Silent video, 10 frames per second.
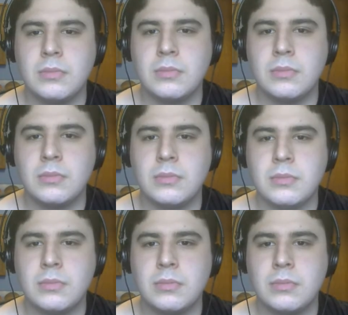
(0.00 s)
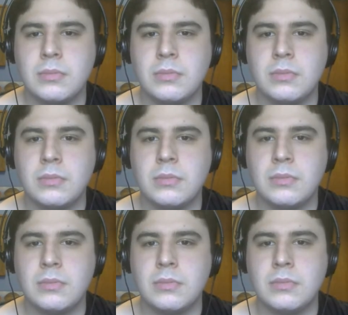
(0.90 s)

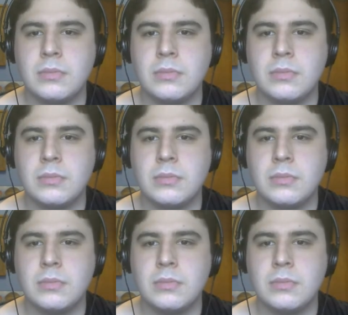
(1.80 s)
Nothing is said.